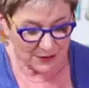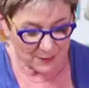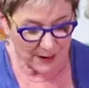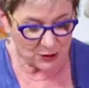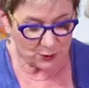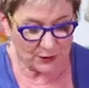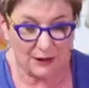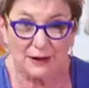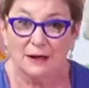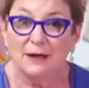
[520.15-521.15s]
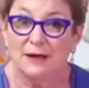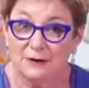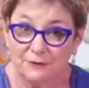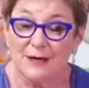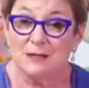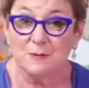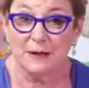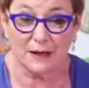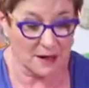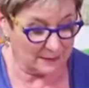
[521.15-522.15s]
This page really invites me
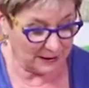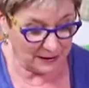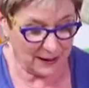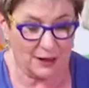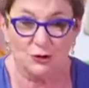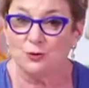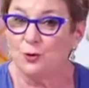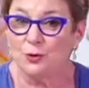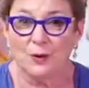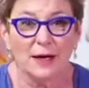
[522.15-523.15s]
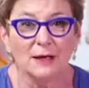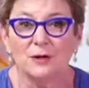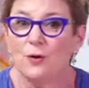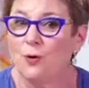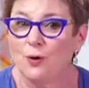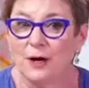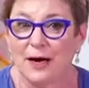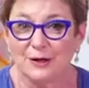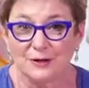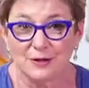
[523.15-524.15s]
to come in and do more writing, or
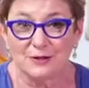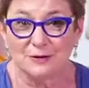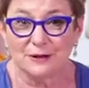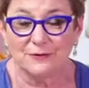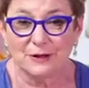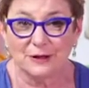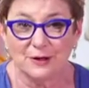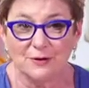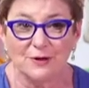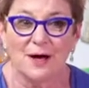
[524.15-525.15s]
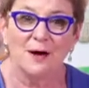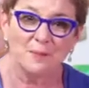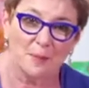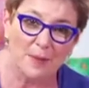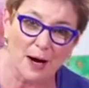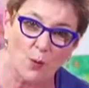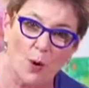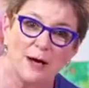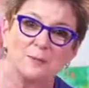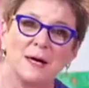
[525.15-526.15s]
I could also leave it alone, but my
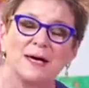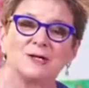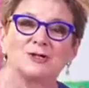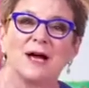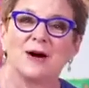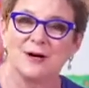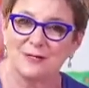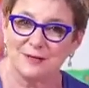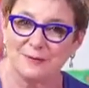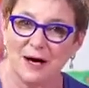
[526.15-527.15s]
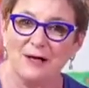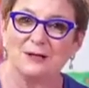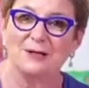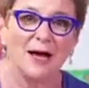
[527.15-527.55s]
white page now has some color